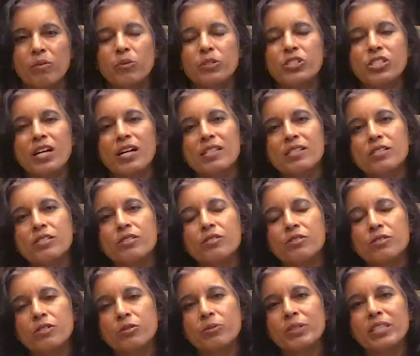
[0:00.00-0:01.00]
which has to
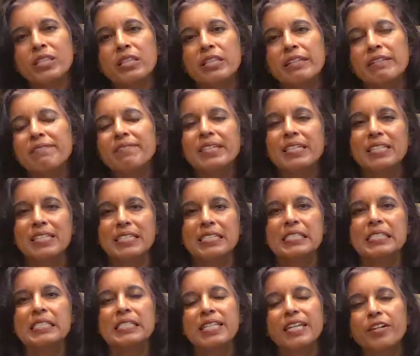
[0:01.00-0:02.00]
do with living in
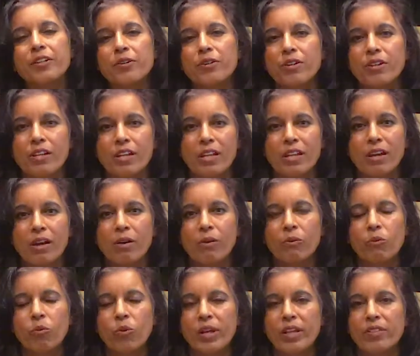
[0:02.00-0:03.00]
synchrony
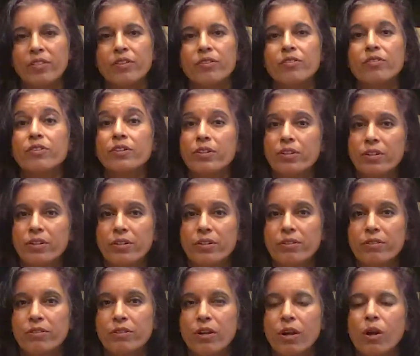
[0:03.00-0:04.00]
with the
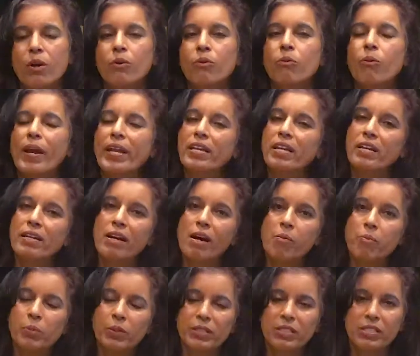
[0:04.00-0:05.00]
earth, waking
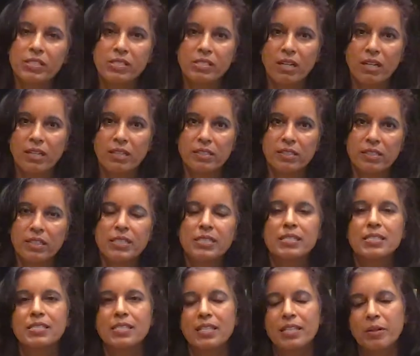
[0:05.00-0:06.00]
up with the sun,
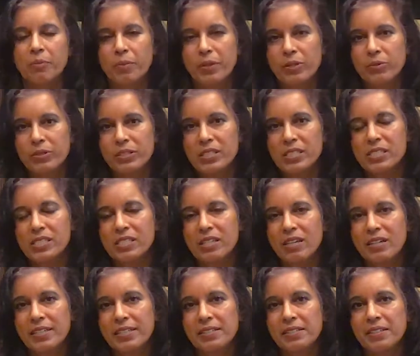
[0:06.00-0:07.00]
sleeping with the
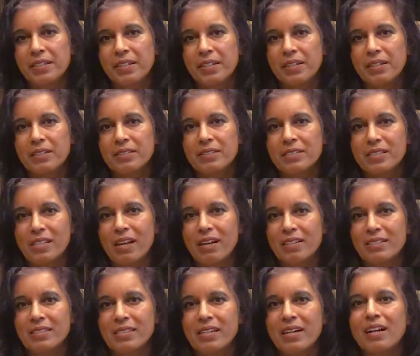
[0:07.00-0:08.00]
sun
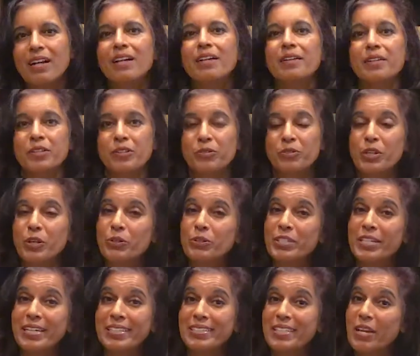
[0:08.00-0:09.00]
set. You know
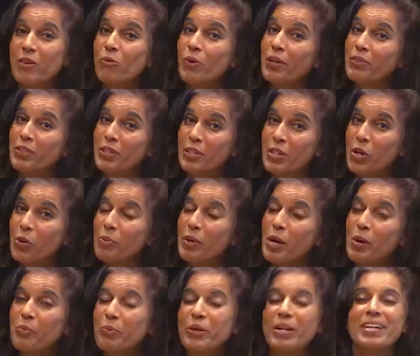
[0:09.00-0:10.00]
that they won the
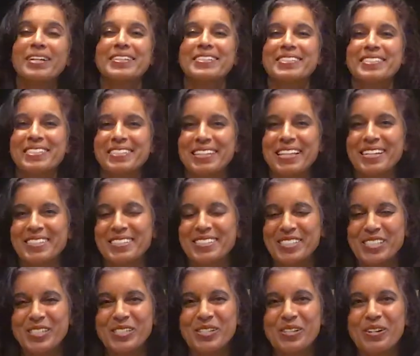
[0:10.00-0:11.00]
Nobel Prize last
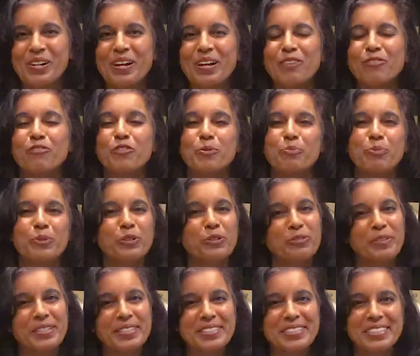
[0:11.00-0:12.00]
year for
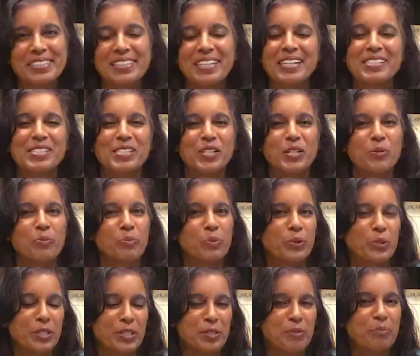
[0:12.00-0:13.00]
proving that that's an
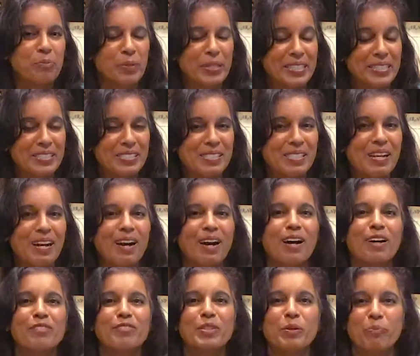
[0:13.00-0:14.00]
important piece
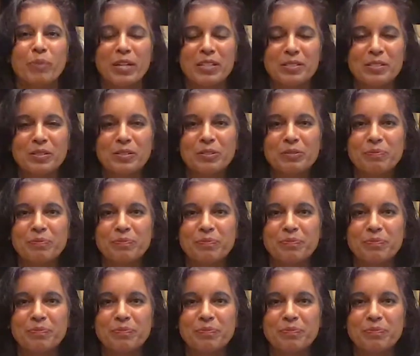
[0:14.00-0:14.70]
of the puzzle.